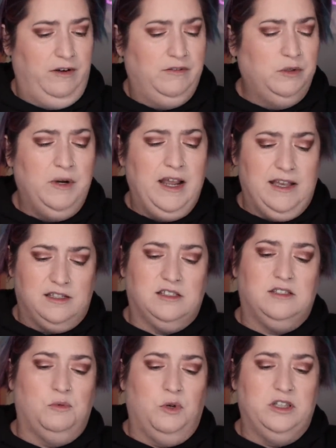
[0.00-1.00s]
Everyone
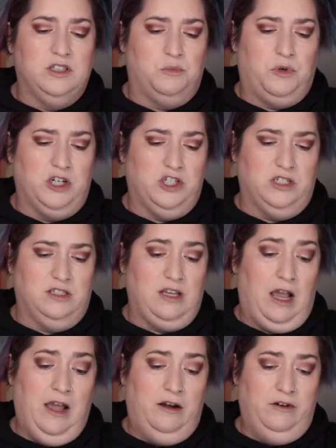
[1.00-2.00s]
asks what this brush is.
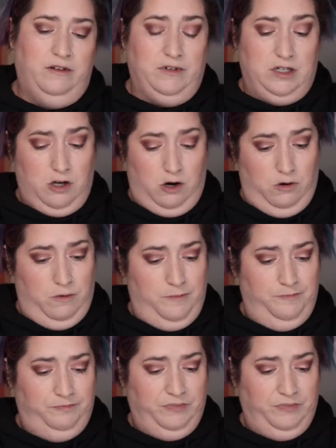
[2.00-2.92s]
I don't even know.